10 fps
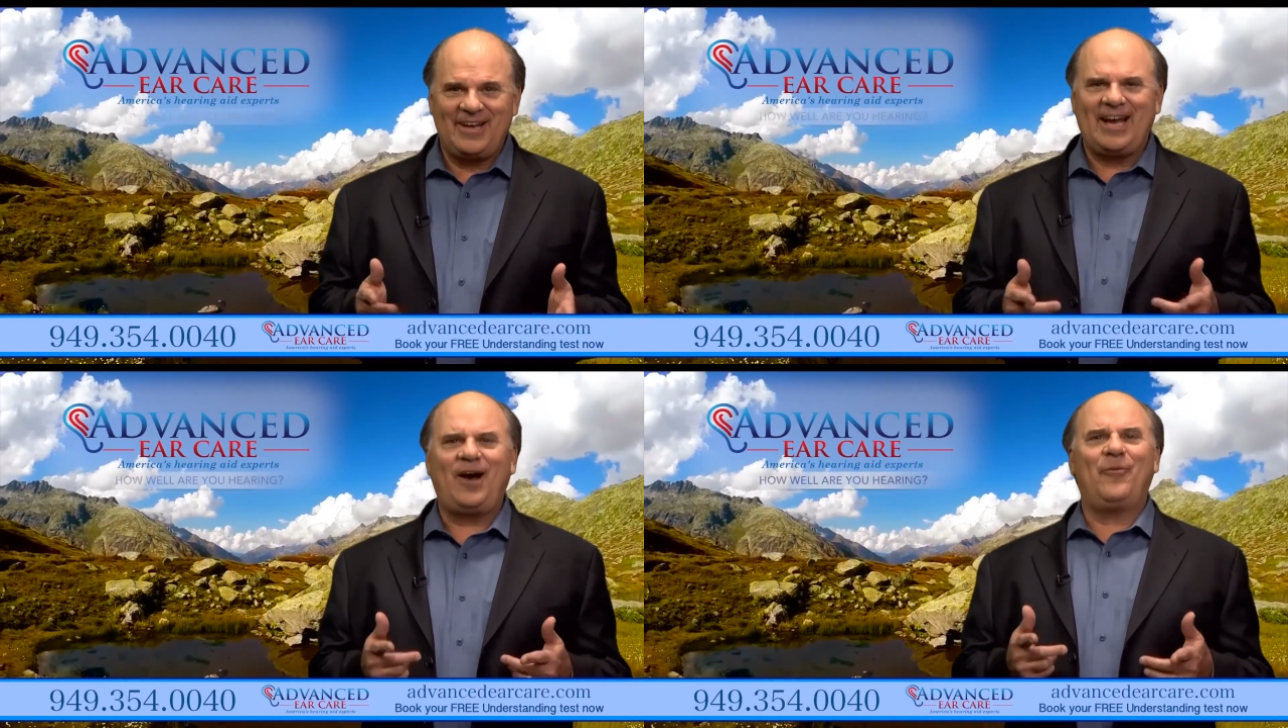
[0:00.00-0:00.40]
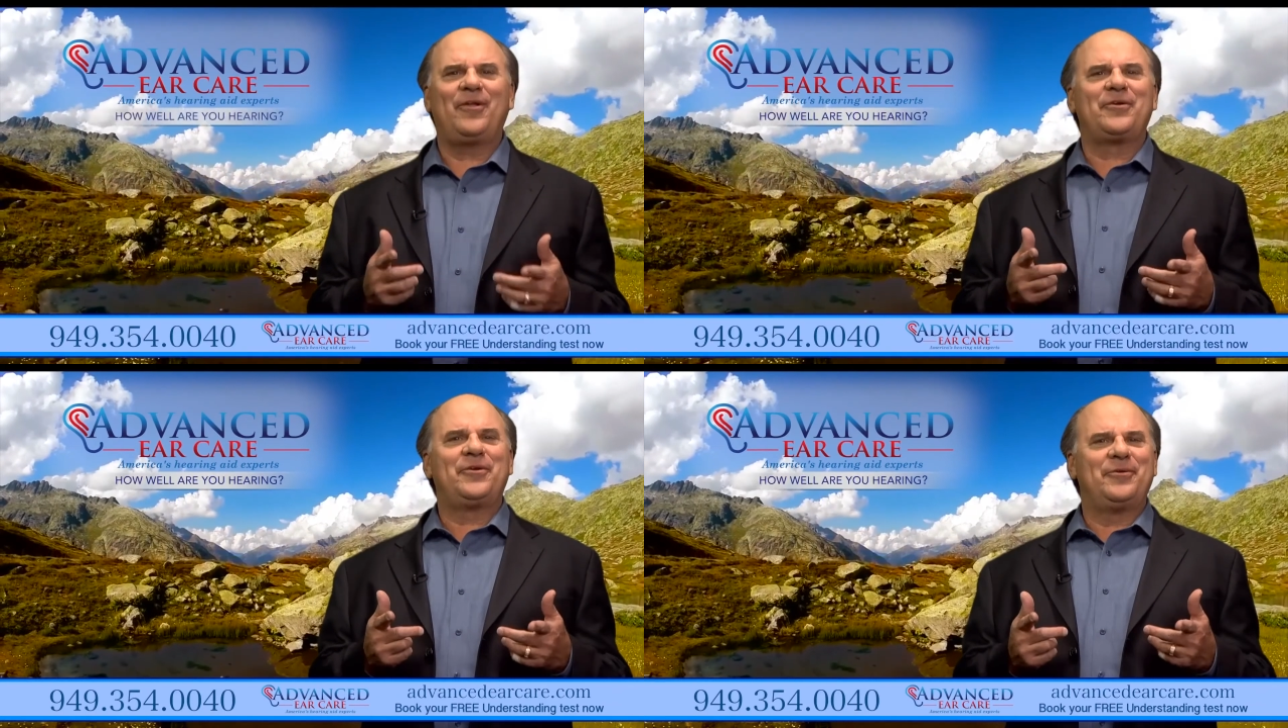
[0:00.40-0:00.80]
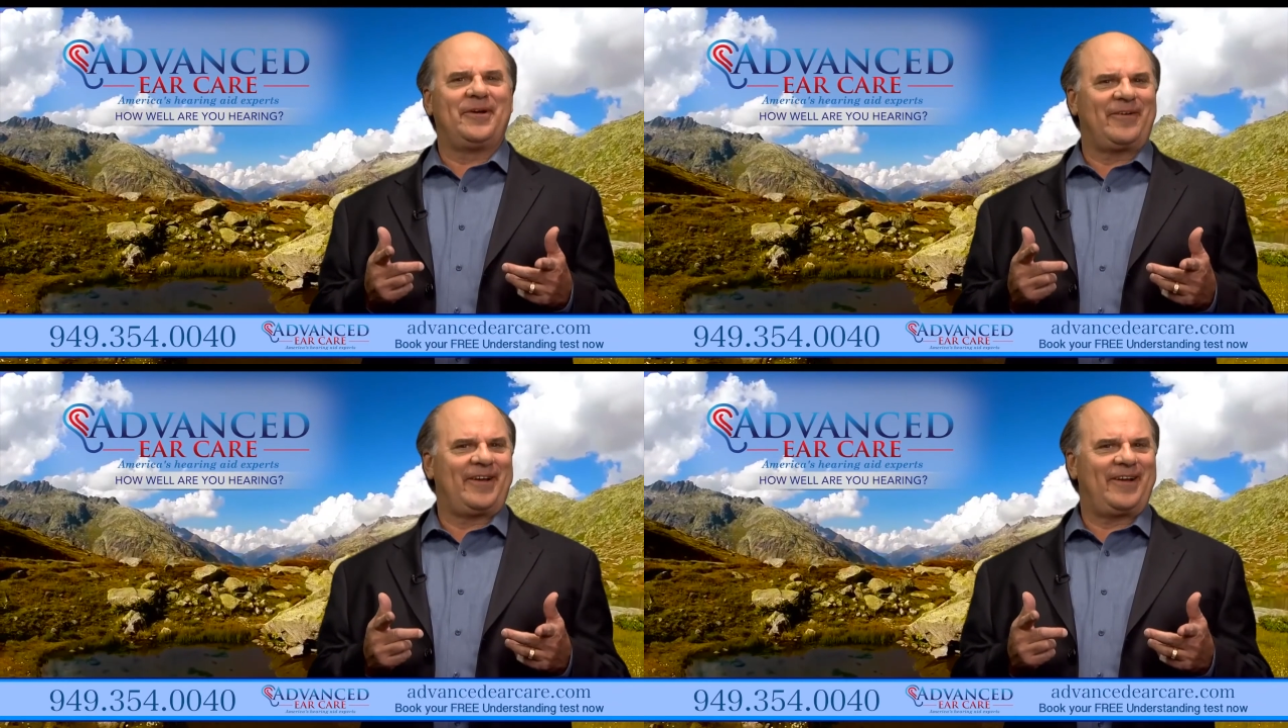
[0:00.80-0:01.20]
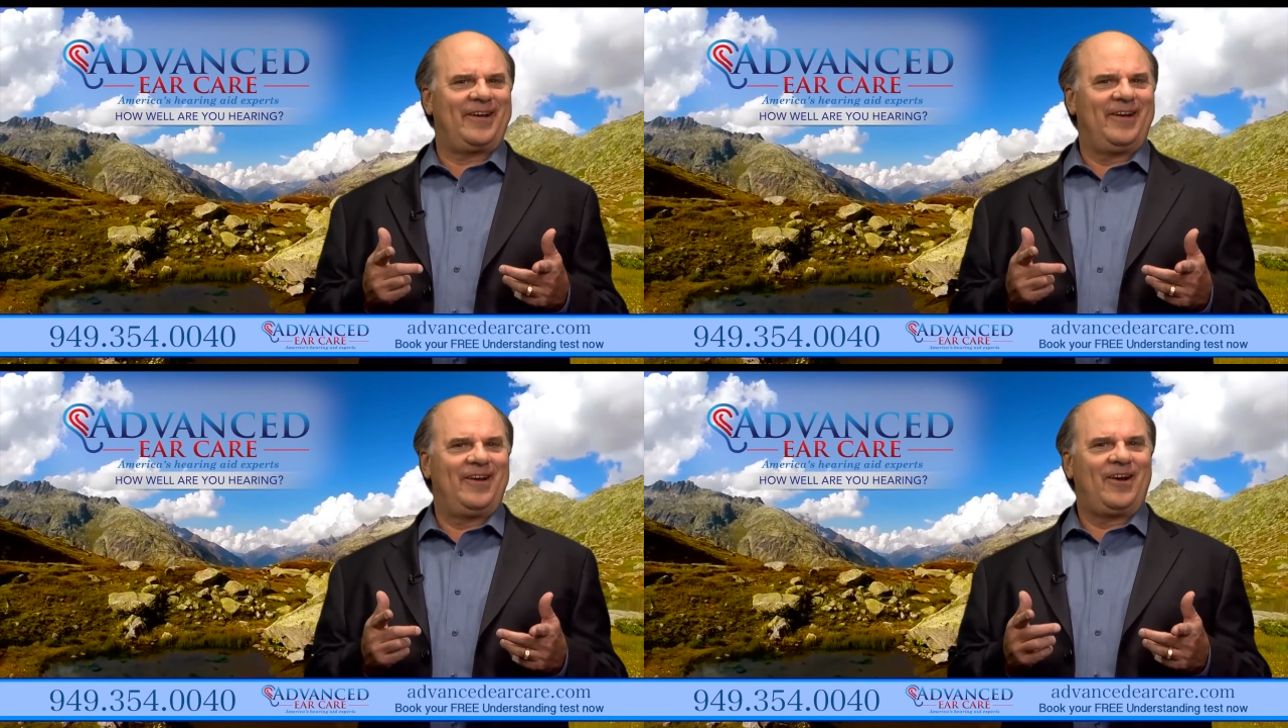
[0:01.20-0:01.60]
How well are you hearing?
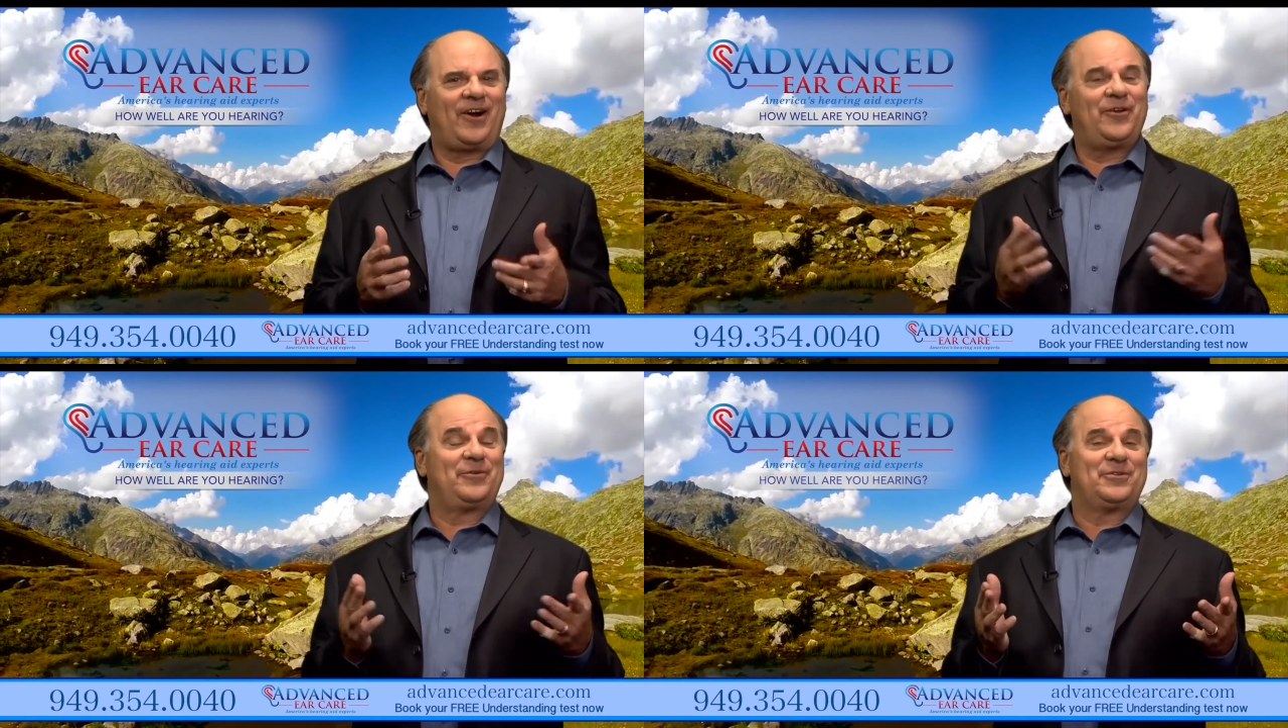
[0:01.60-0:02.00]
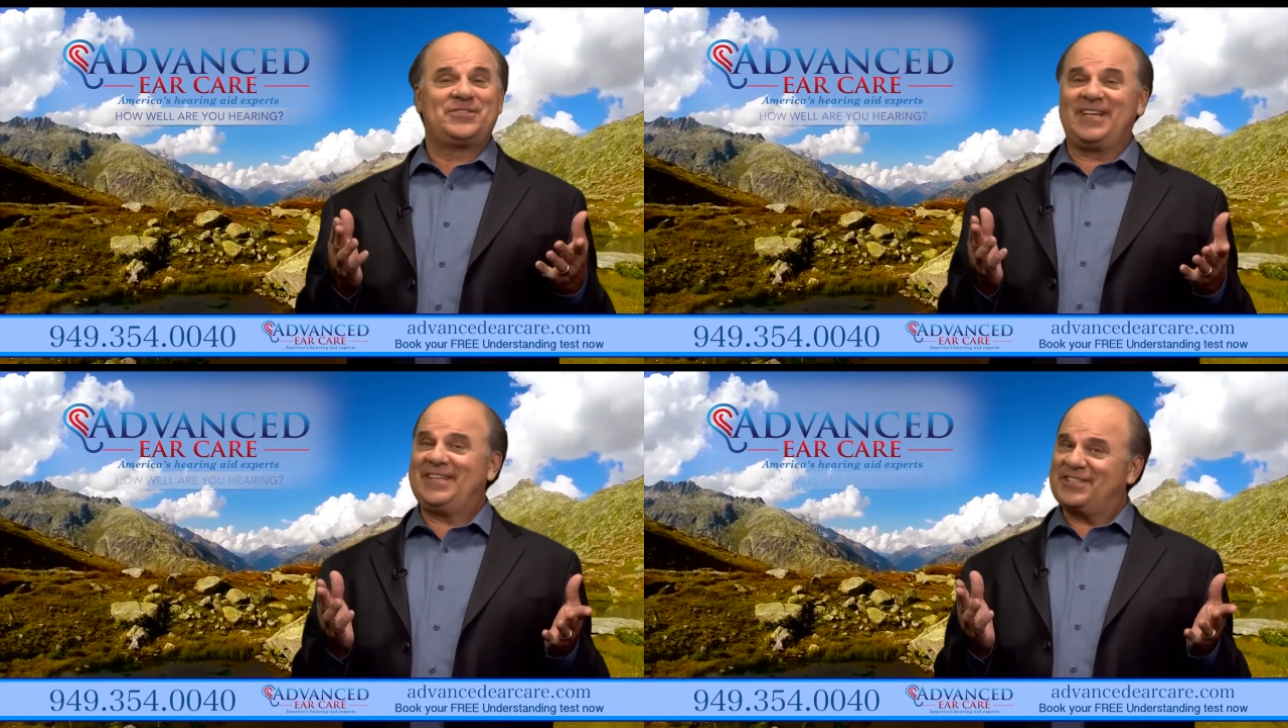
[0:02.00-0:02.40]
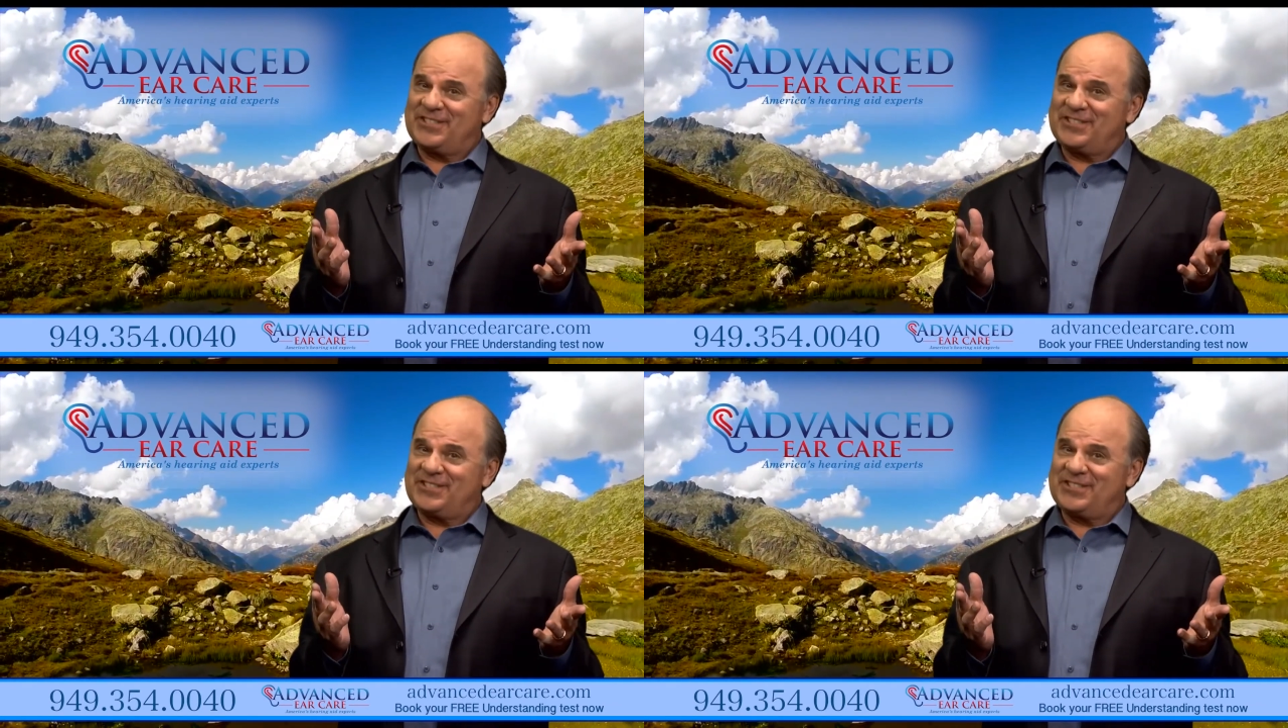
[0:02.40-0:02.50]
Are you understanding